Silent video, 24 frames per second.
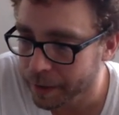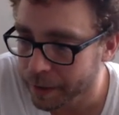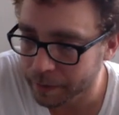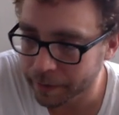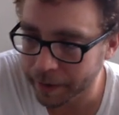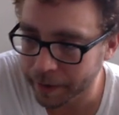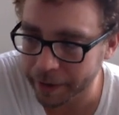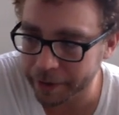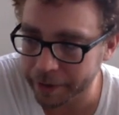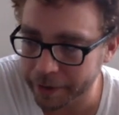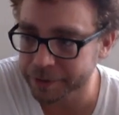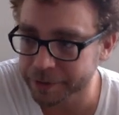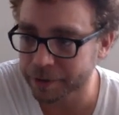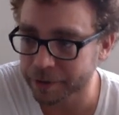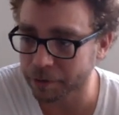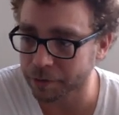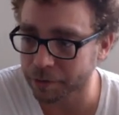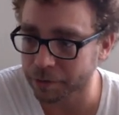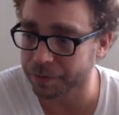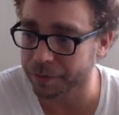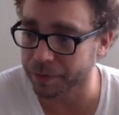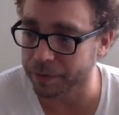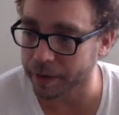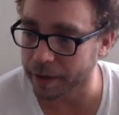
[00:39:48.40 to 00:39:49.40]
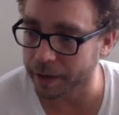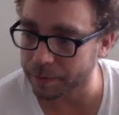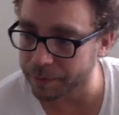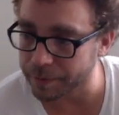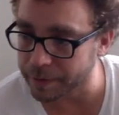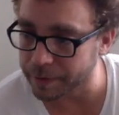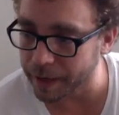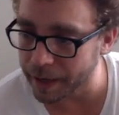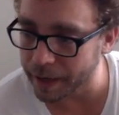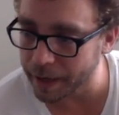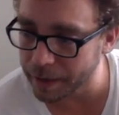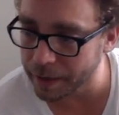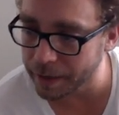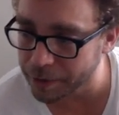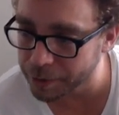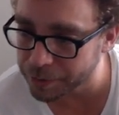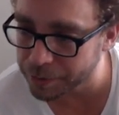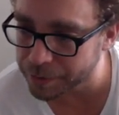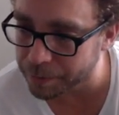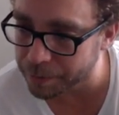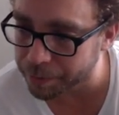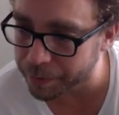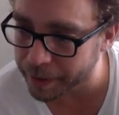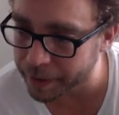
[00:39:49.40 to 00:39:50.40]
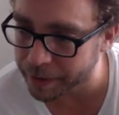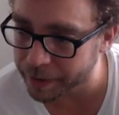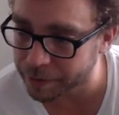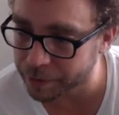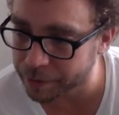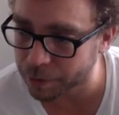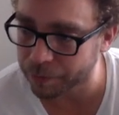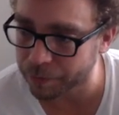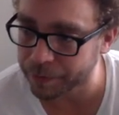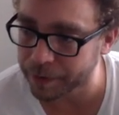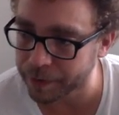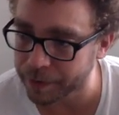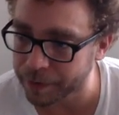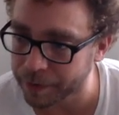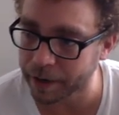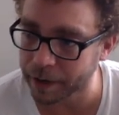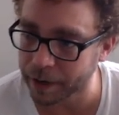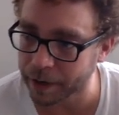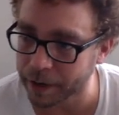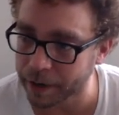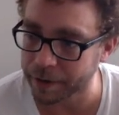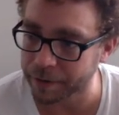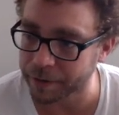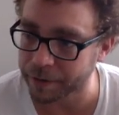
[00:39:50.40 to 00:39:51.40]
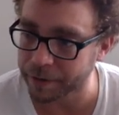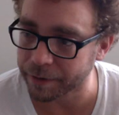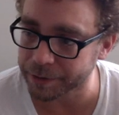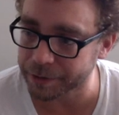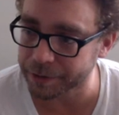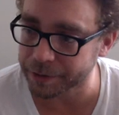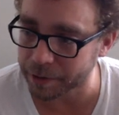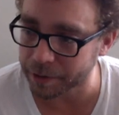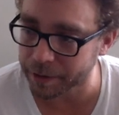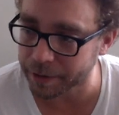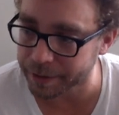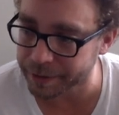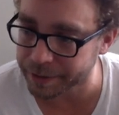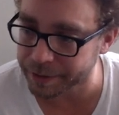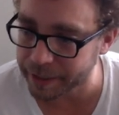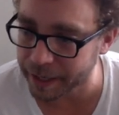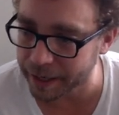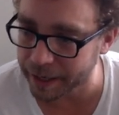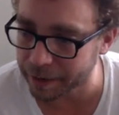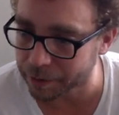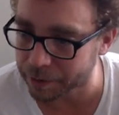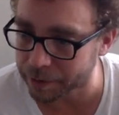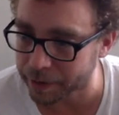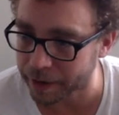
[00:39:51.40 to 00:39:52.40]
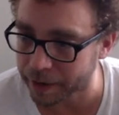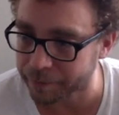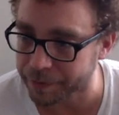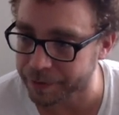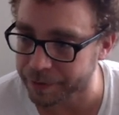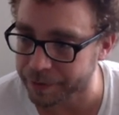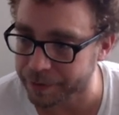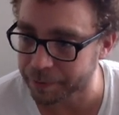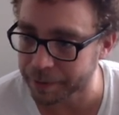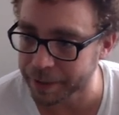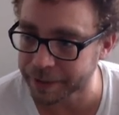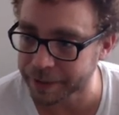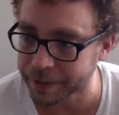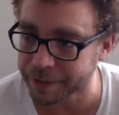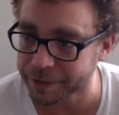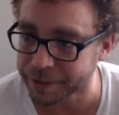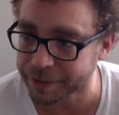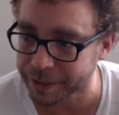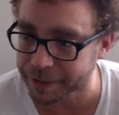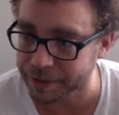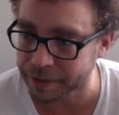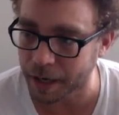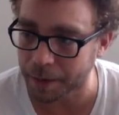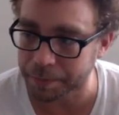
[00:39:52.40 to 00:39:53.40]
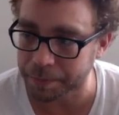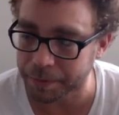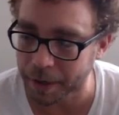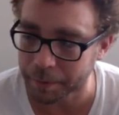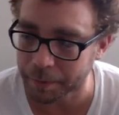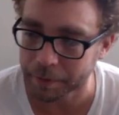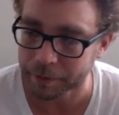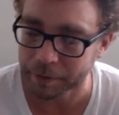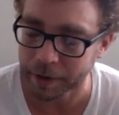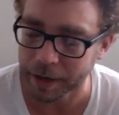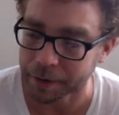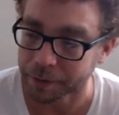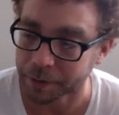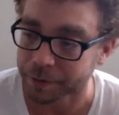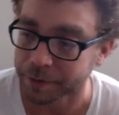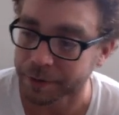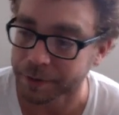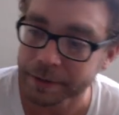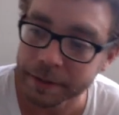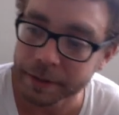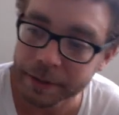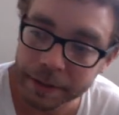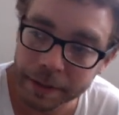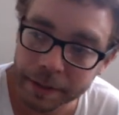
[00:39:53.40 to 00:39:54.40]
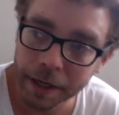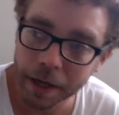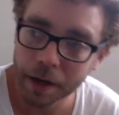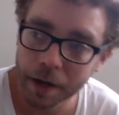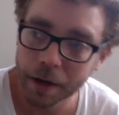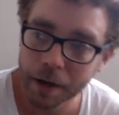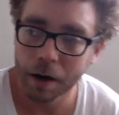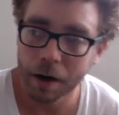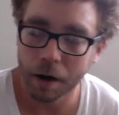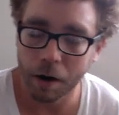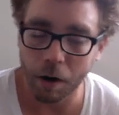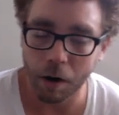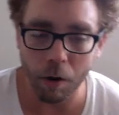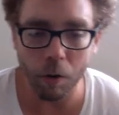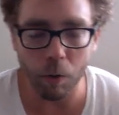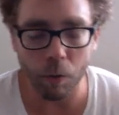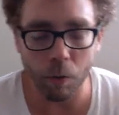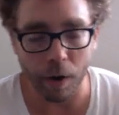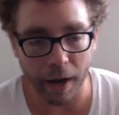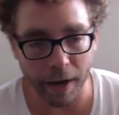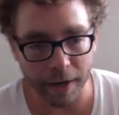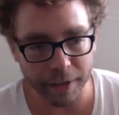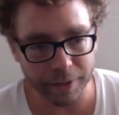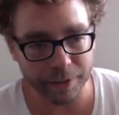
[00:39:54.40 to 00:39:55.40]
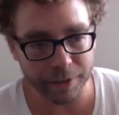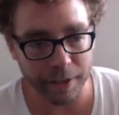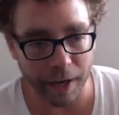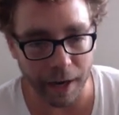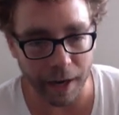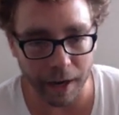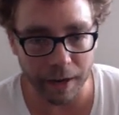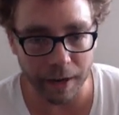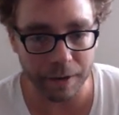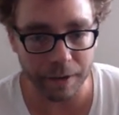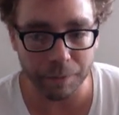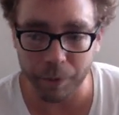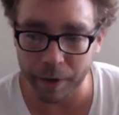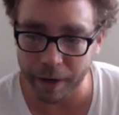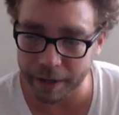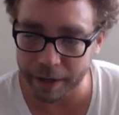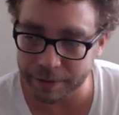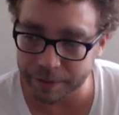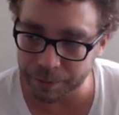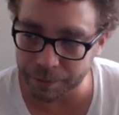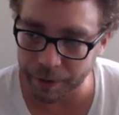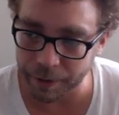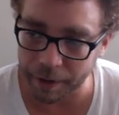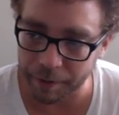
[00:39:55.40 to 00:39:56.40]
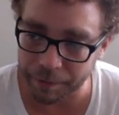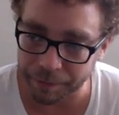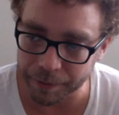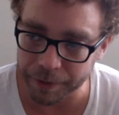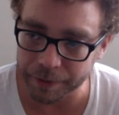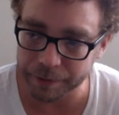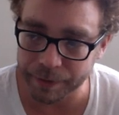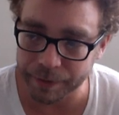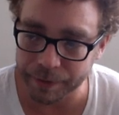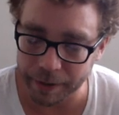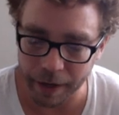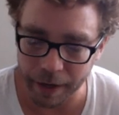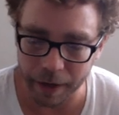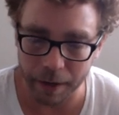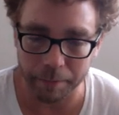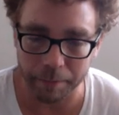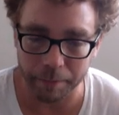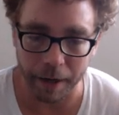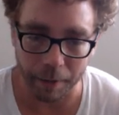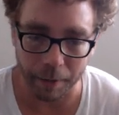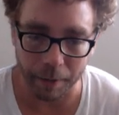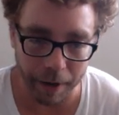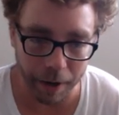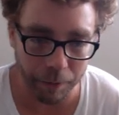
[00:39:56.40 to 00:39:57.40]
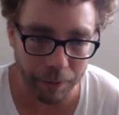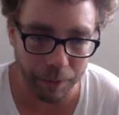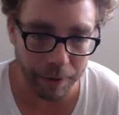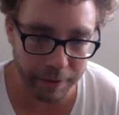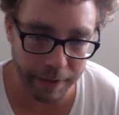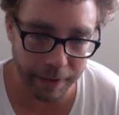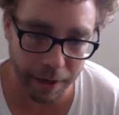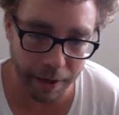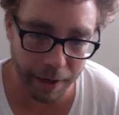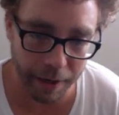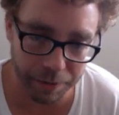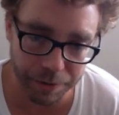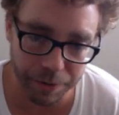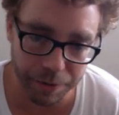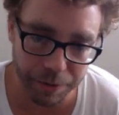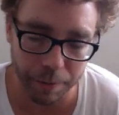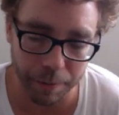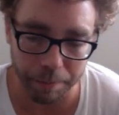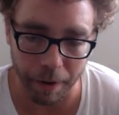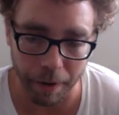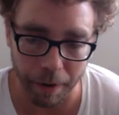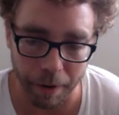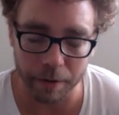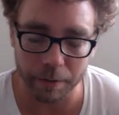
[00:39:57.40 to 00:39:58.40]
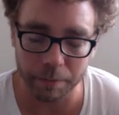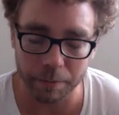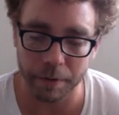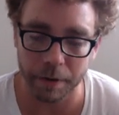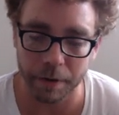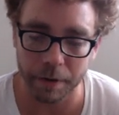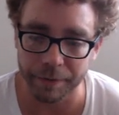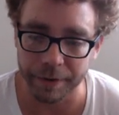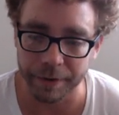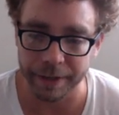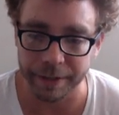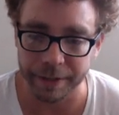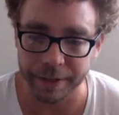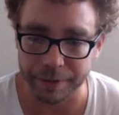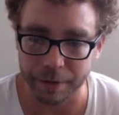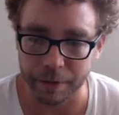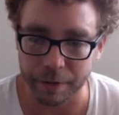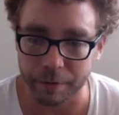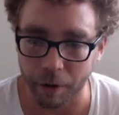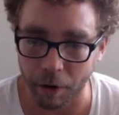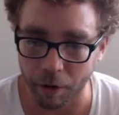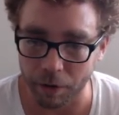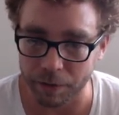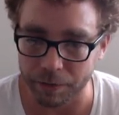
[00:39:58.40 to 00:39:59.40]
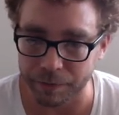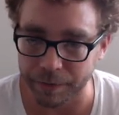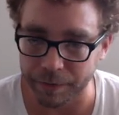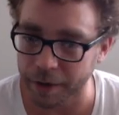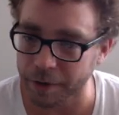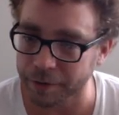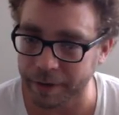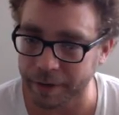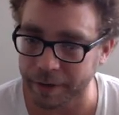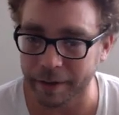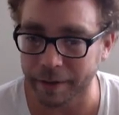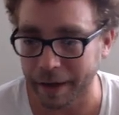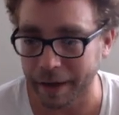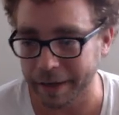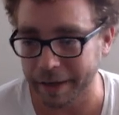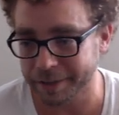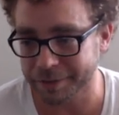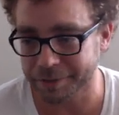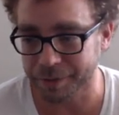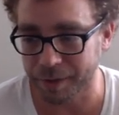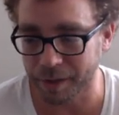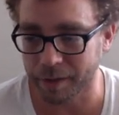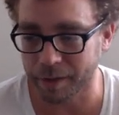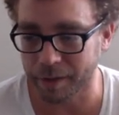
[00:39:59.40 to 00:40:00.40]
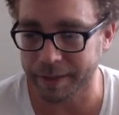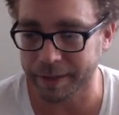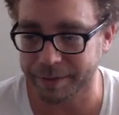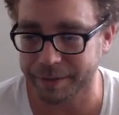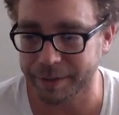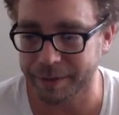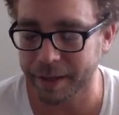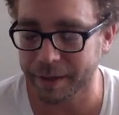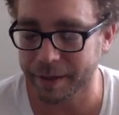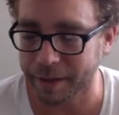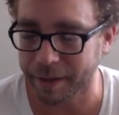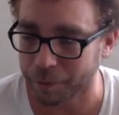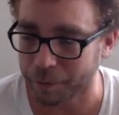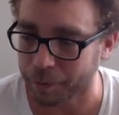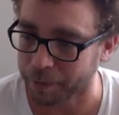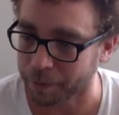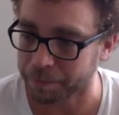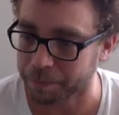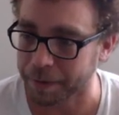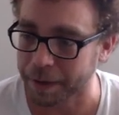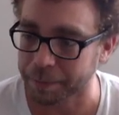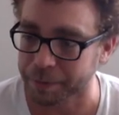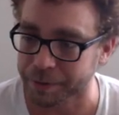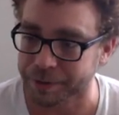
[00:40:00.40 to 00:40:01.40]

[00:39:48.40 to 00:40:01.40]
Lakers and Dodgers for life. Dan used to bring his girlfriend around when he first started his channel, and for some reason she stopped coming around. Oh, actually, when I first found out about him, I went down to the bottom of all his videos. I just really like seeing like where people